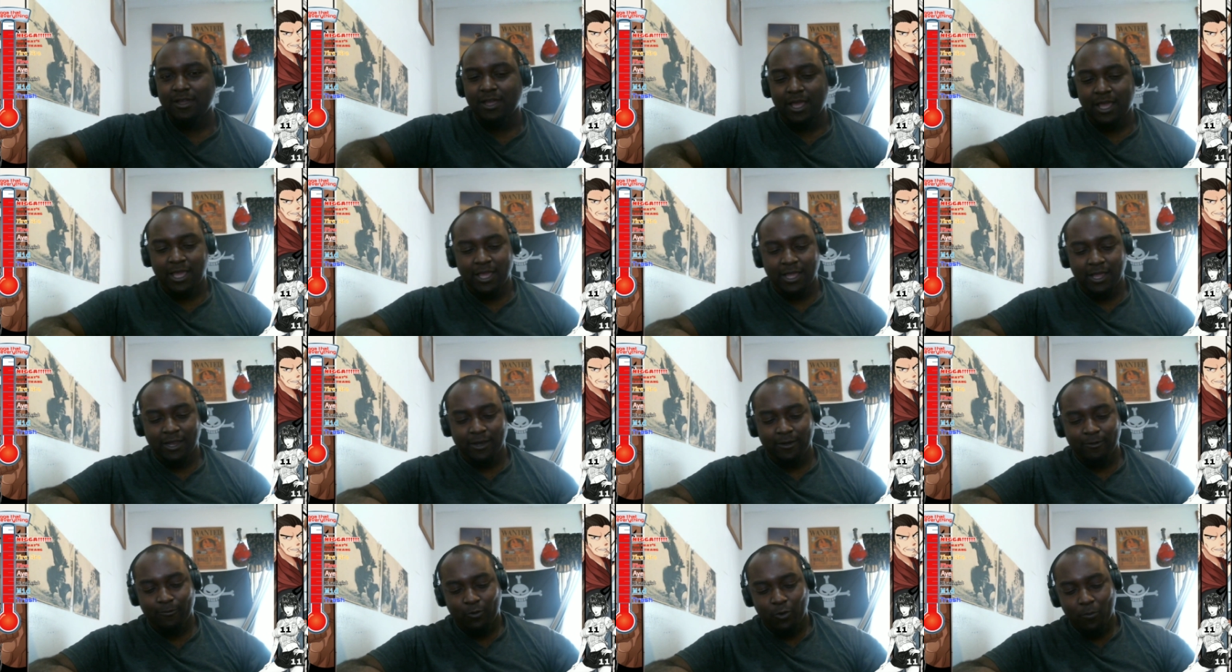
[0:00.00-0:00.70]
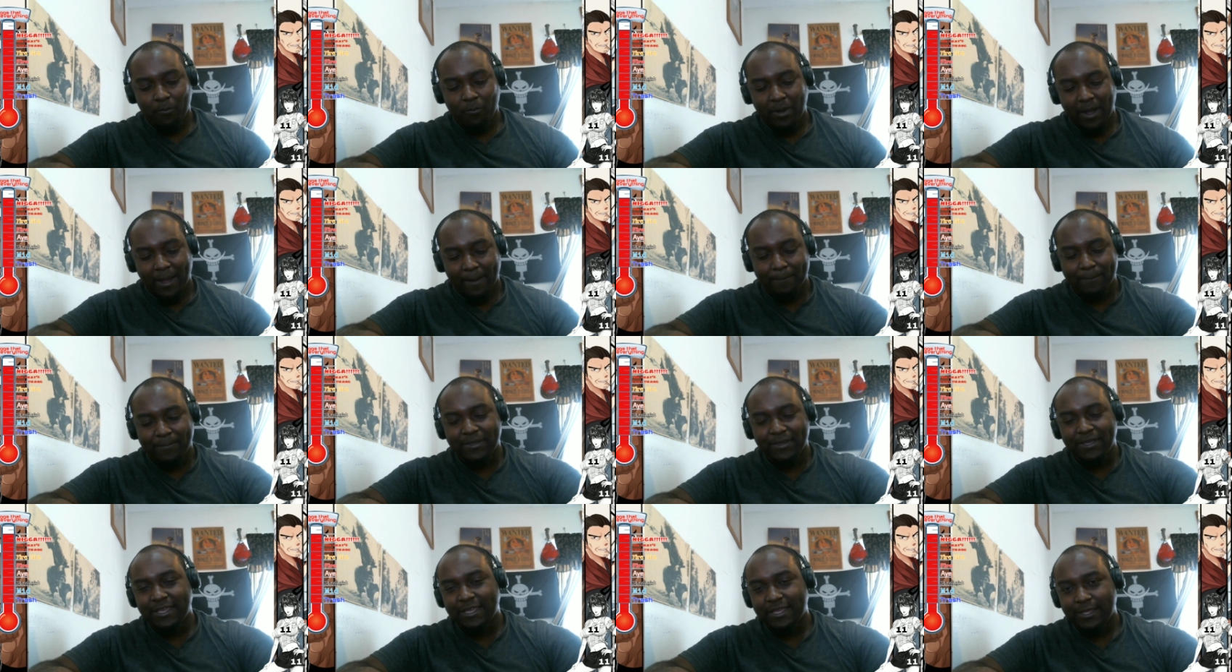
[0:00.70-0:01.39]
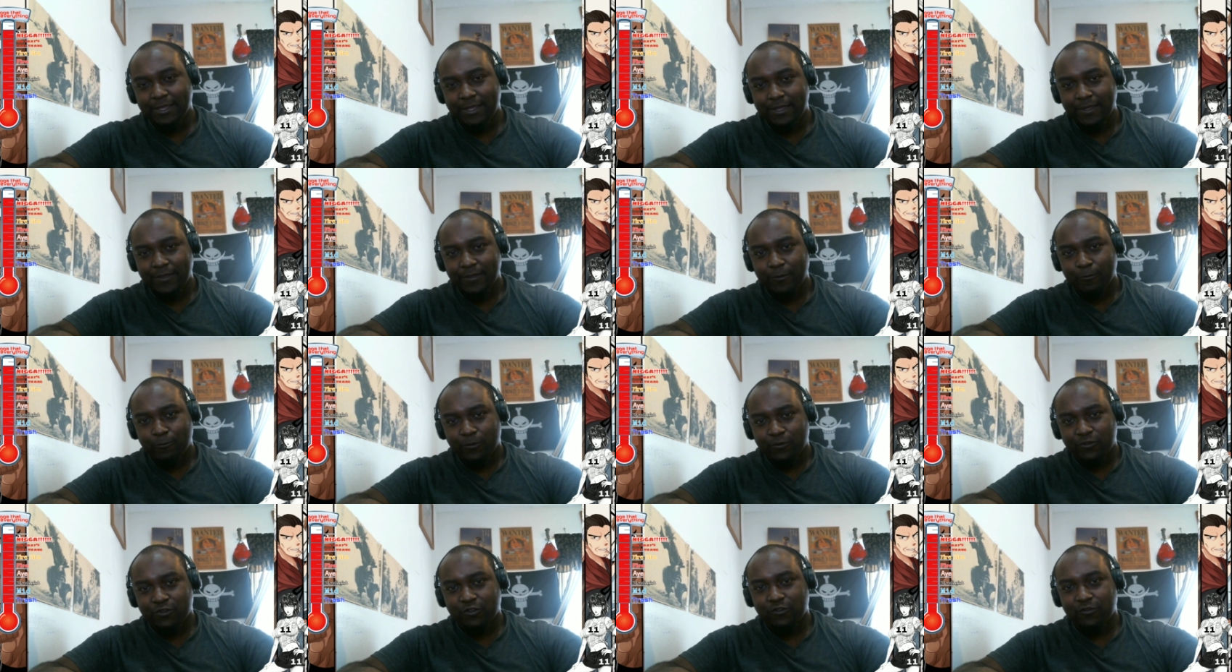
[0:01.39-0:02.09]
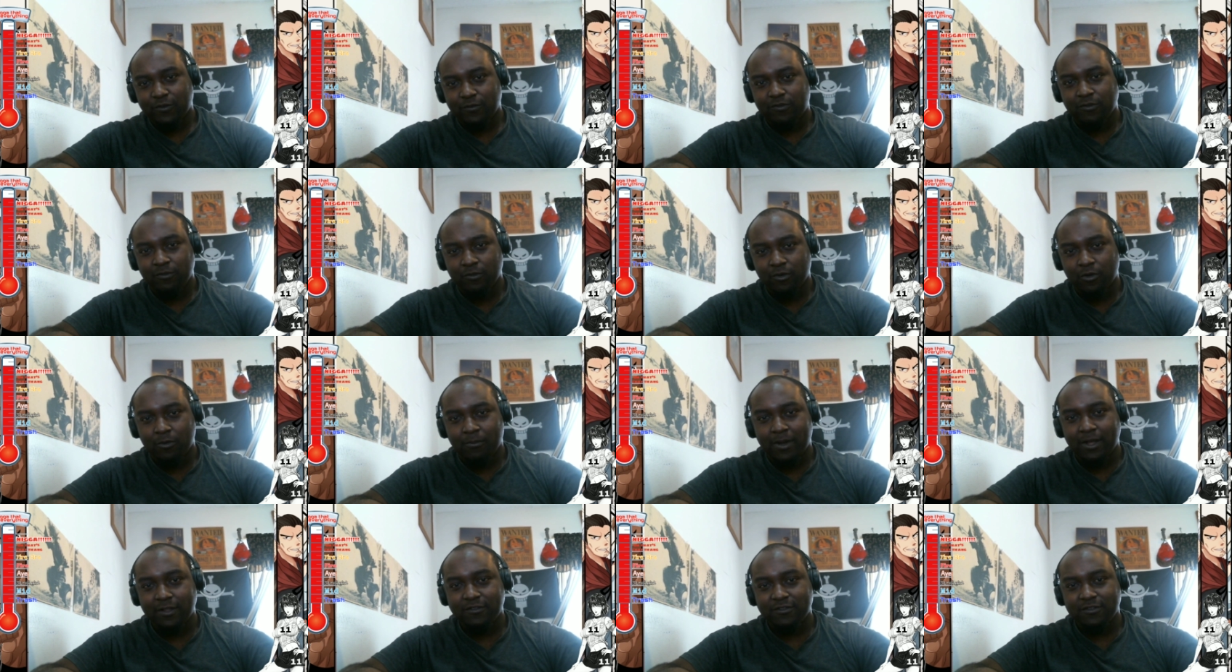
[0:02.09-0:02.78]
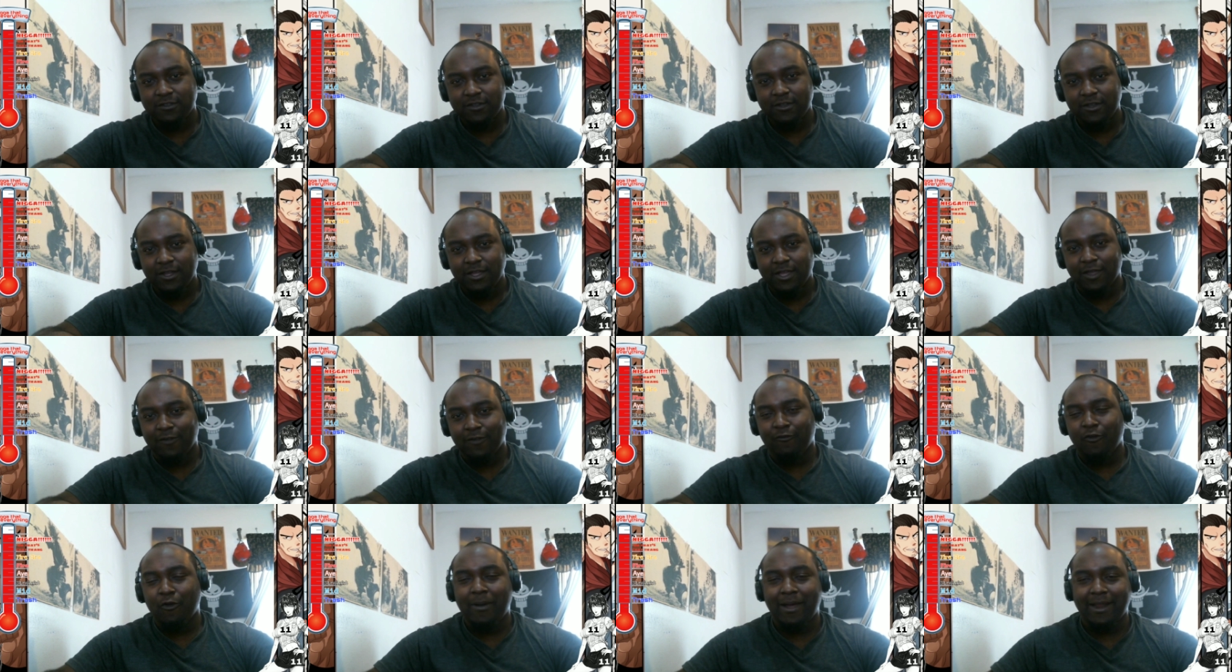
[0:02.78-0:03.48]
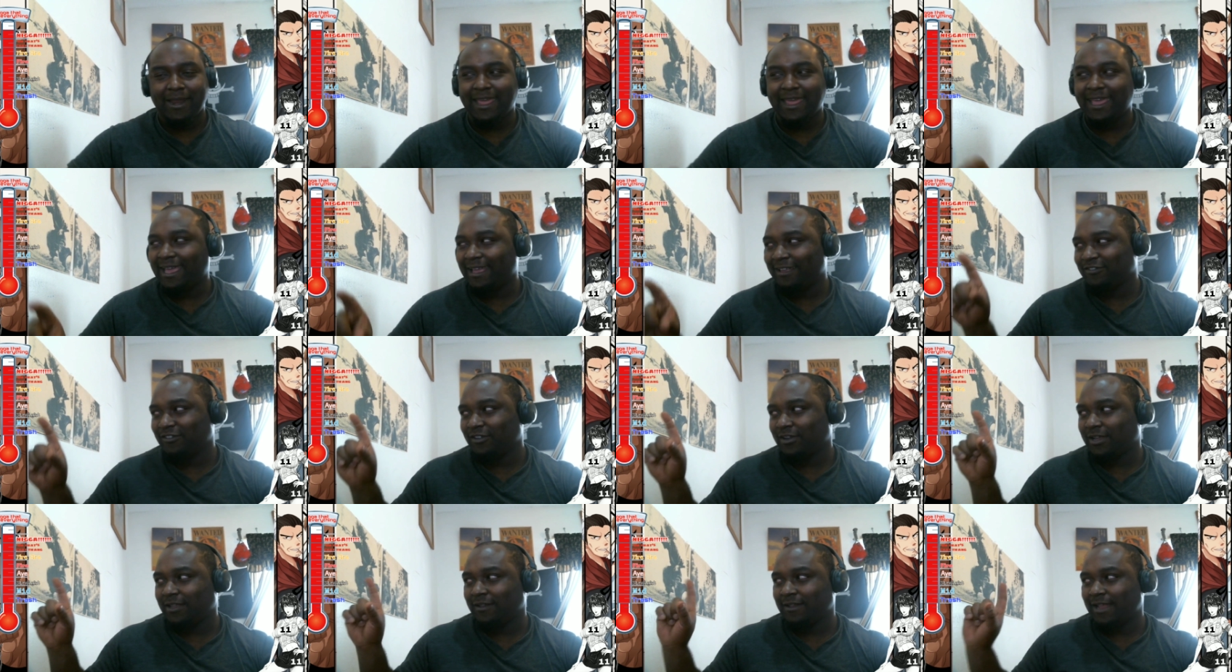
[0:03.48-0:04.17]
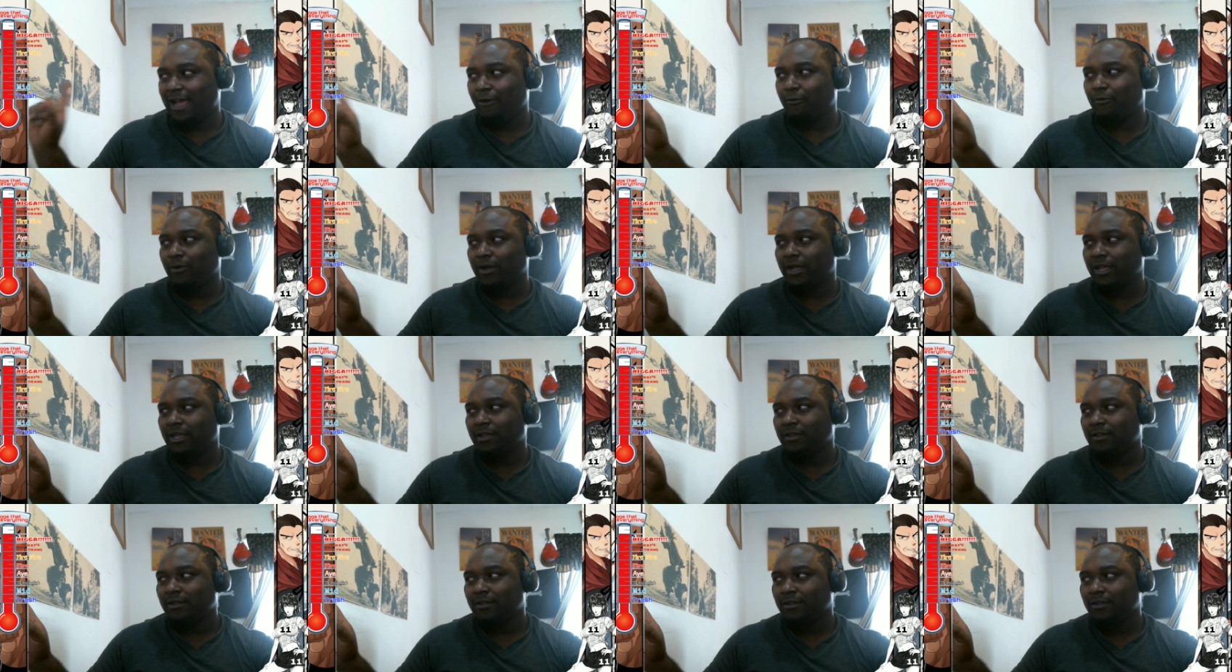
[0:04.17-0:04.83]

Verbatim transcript: and robot B, which is 50 robots, if robot A is looking that way,